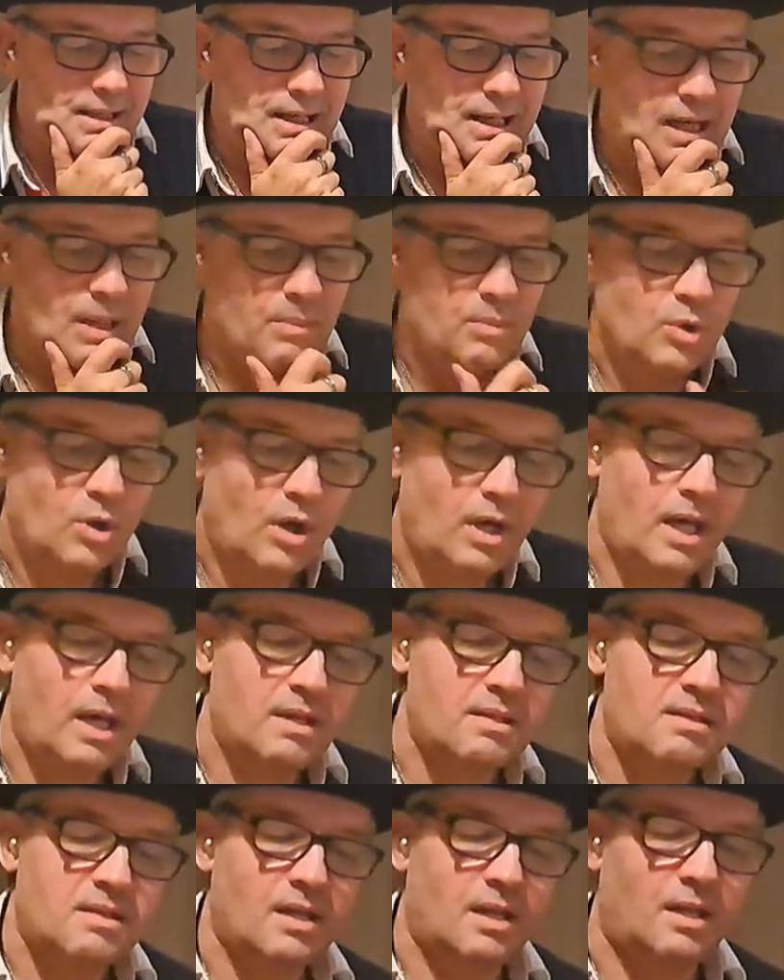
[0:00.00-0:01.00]
I'm not
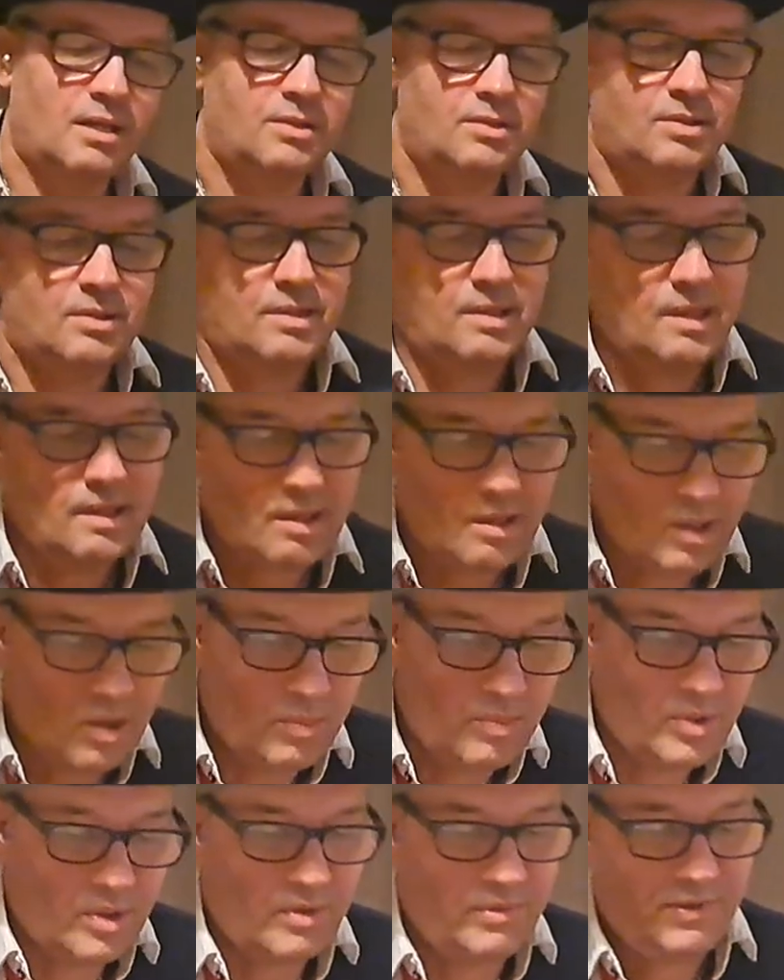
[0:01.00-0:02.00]
a saint
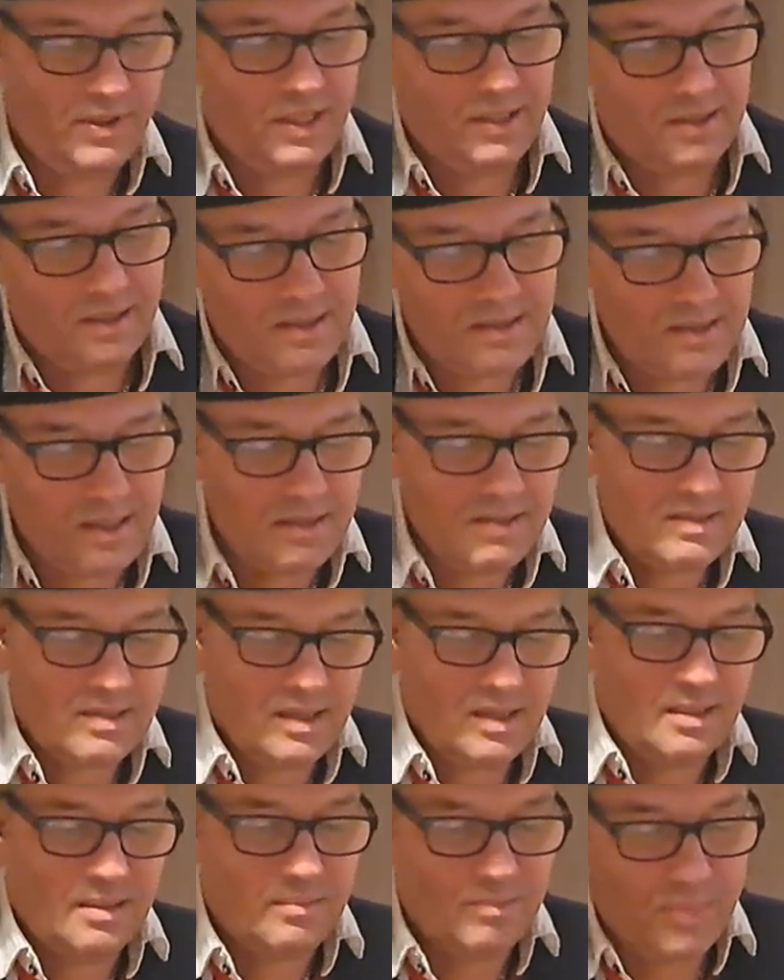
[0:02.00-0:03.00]
or prophet, as I
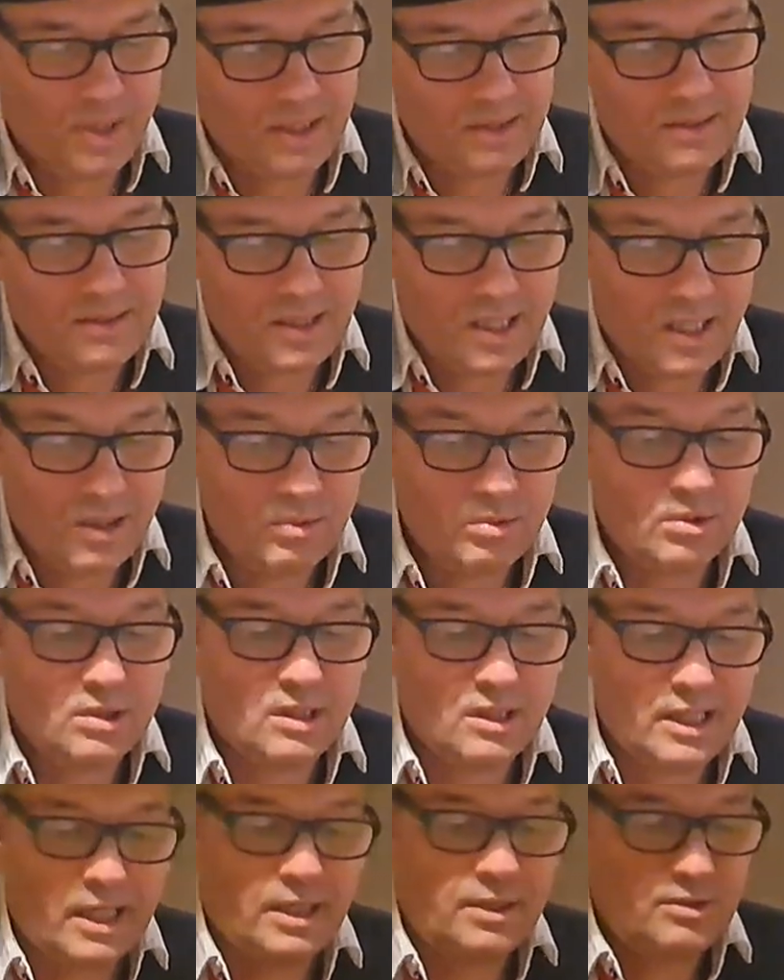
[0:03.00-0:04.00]
said, but I would
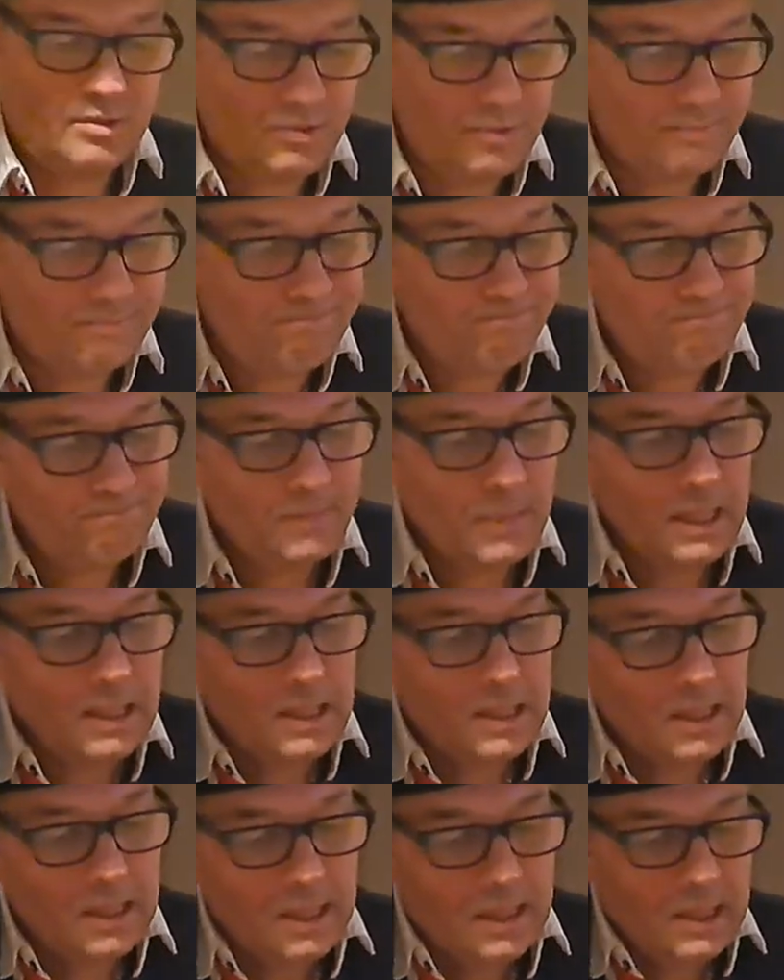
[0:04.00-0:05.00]
like to.
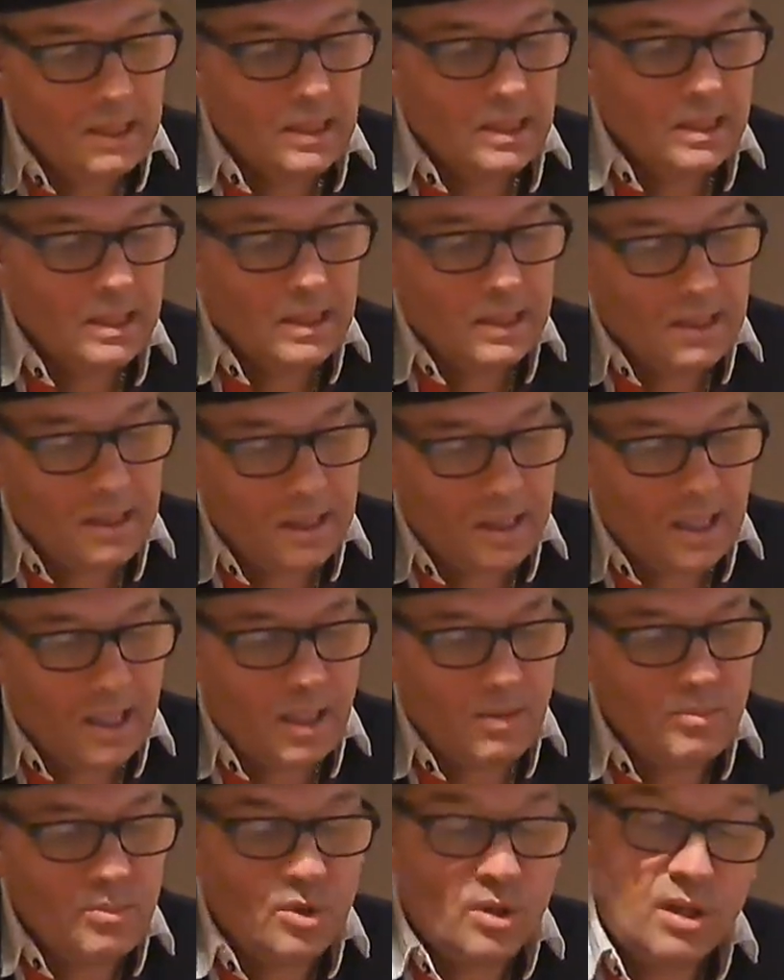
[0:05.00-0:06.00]

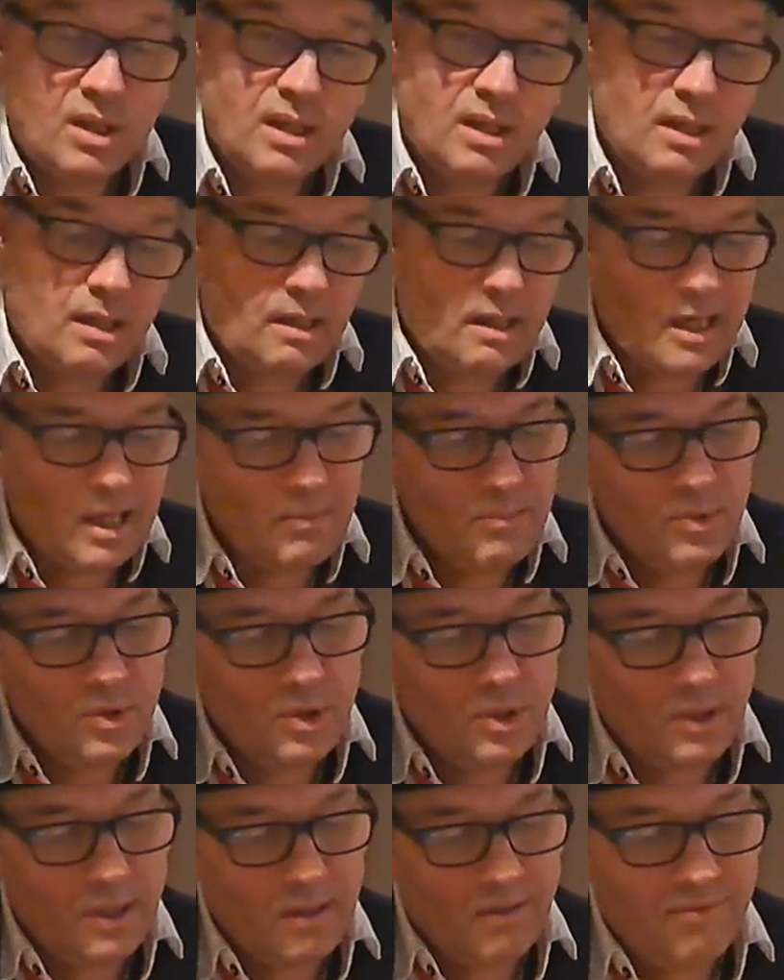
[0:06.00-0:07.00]
I'm not, I'm
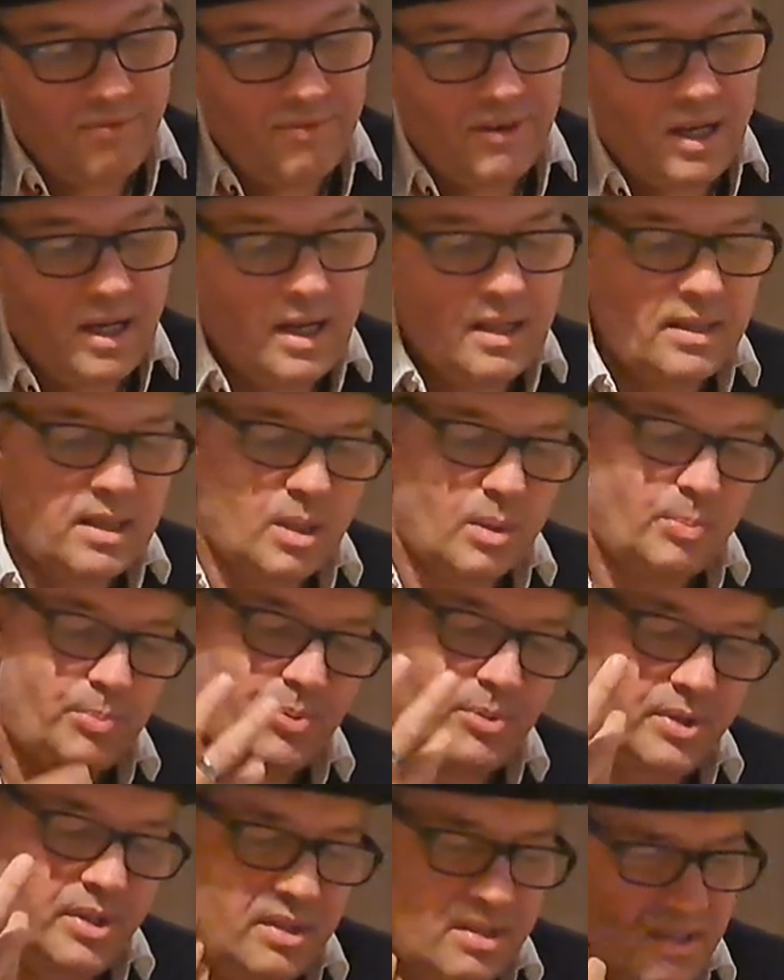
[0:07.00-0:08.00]
not a father
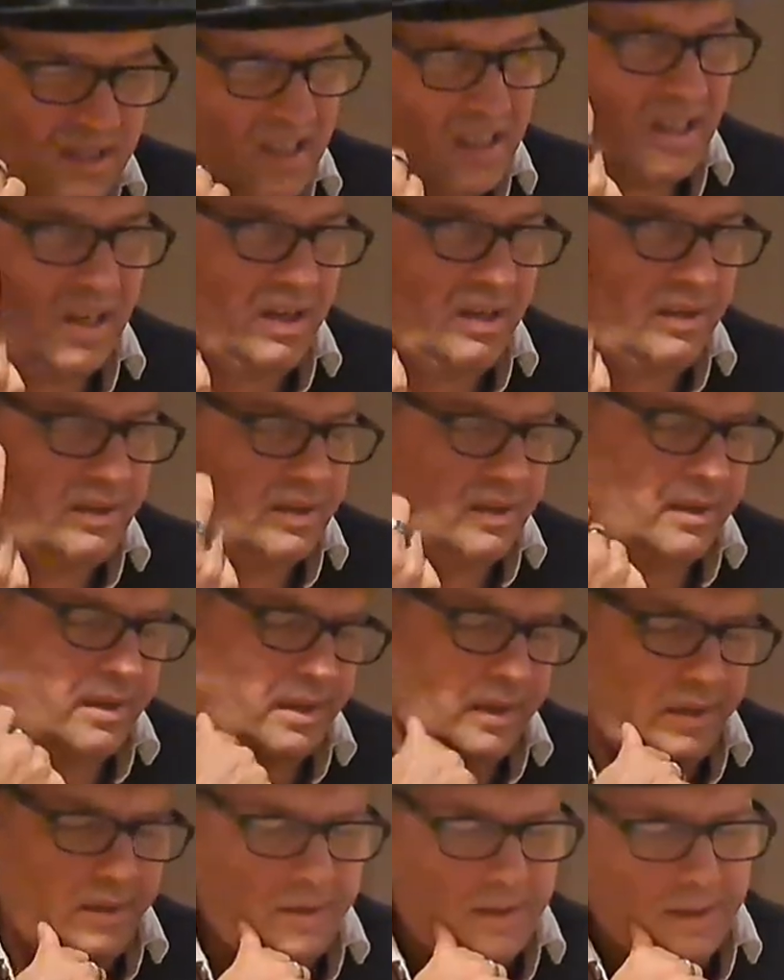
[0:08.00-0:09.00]
priest either,
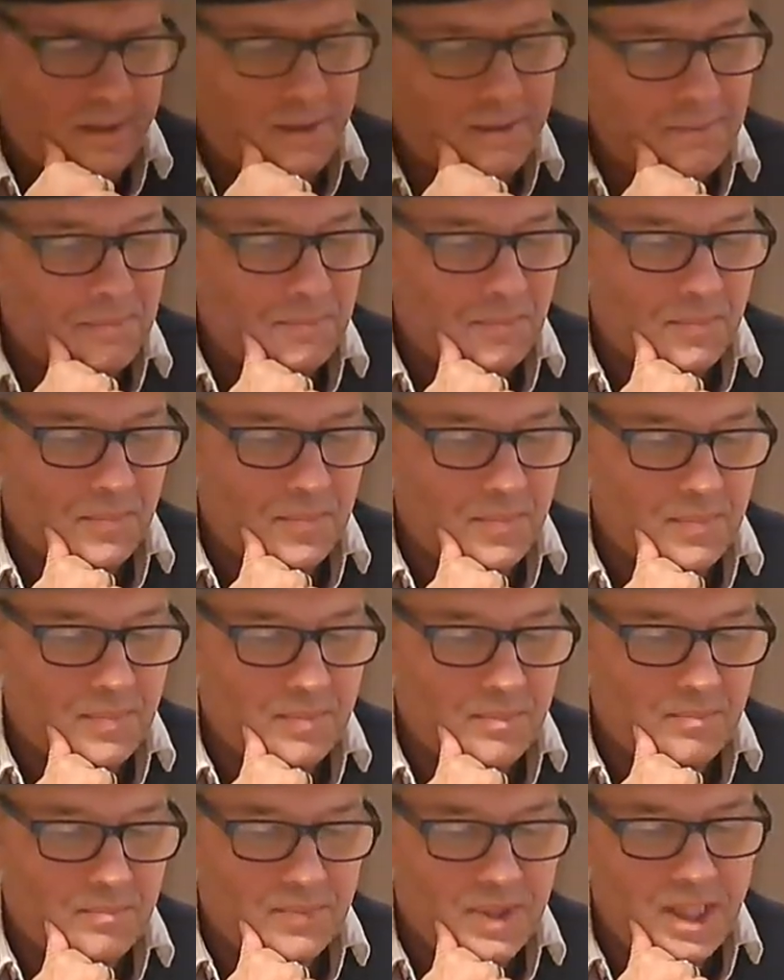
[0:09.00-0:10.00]
either.
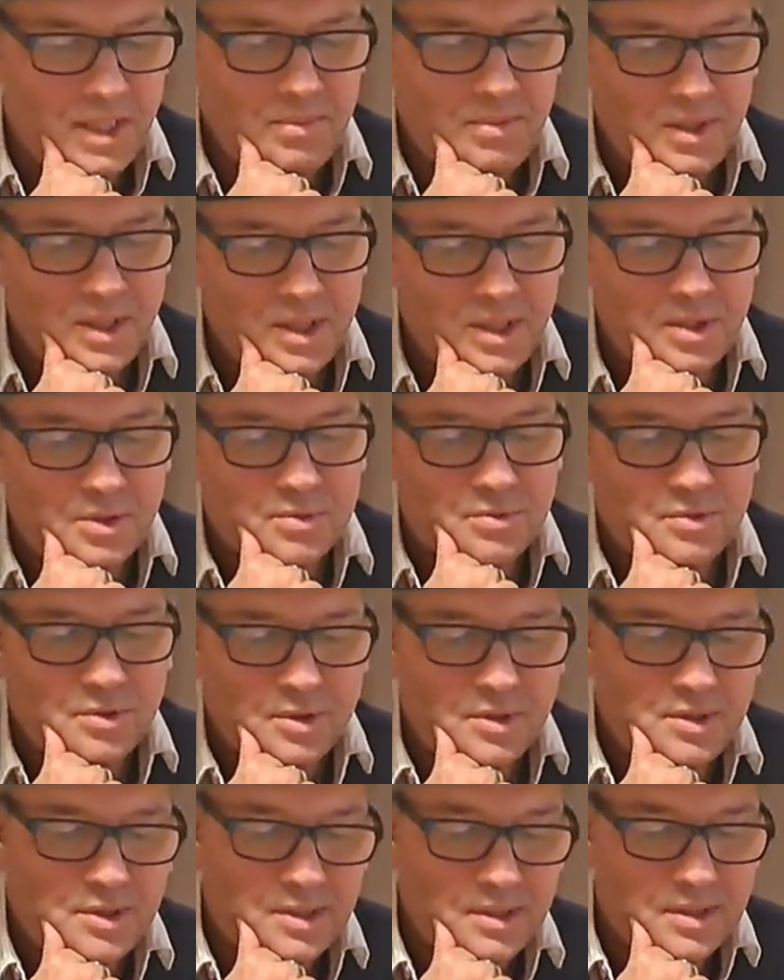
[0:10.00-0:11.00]
Maybe it
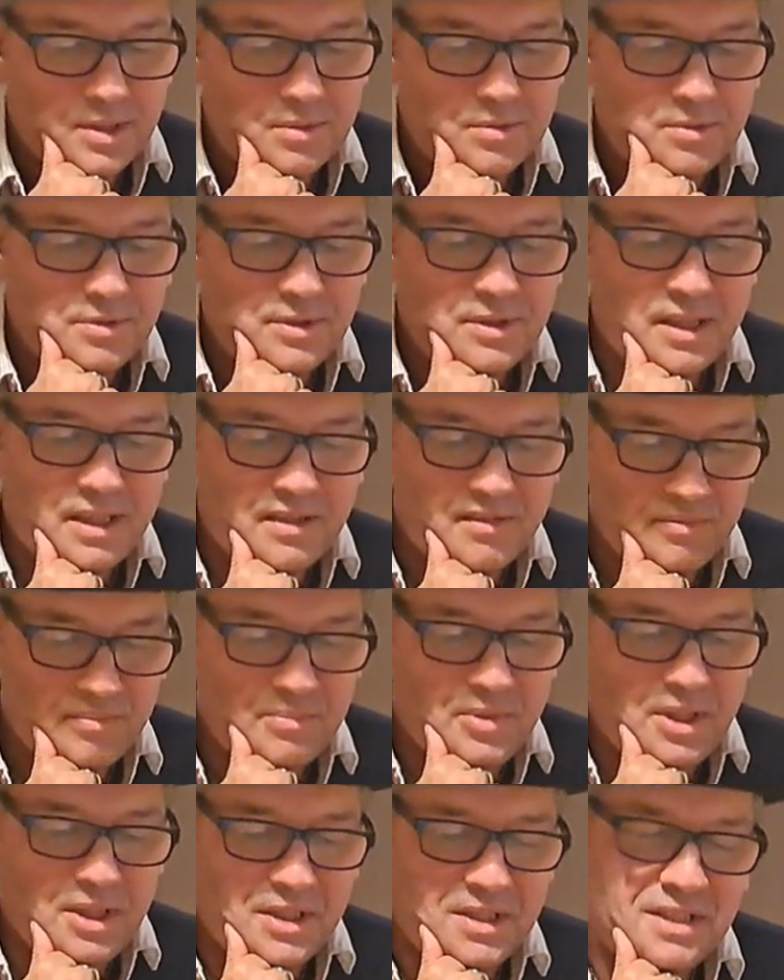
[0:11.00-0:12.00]
could, could have
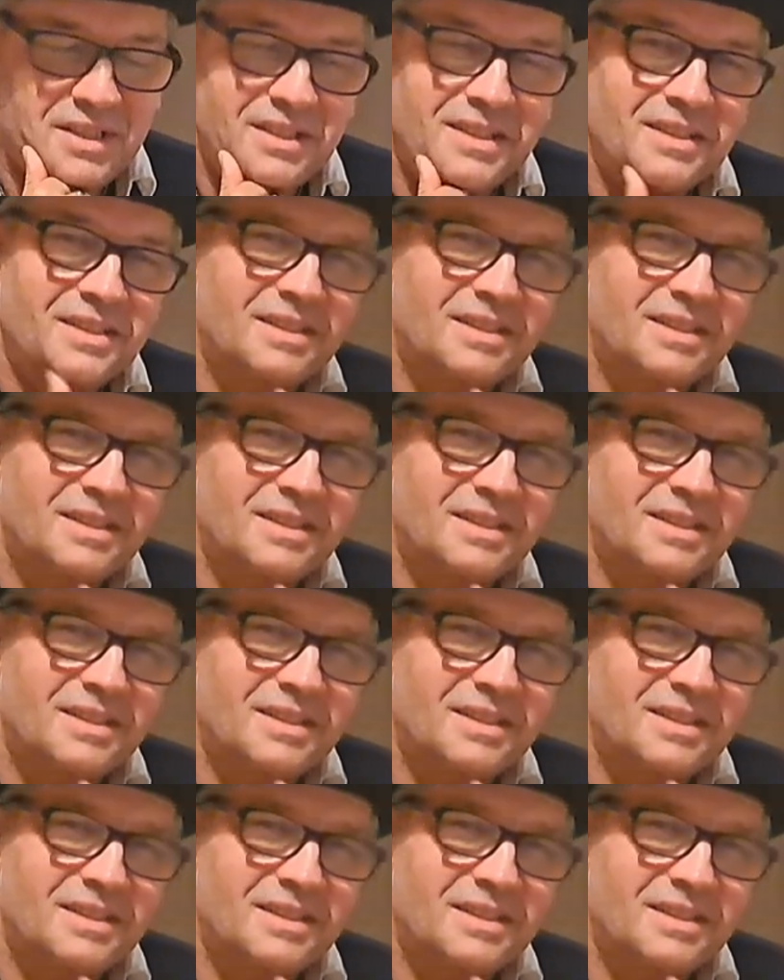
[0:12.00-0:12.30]
been.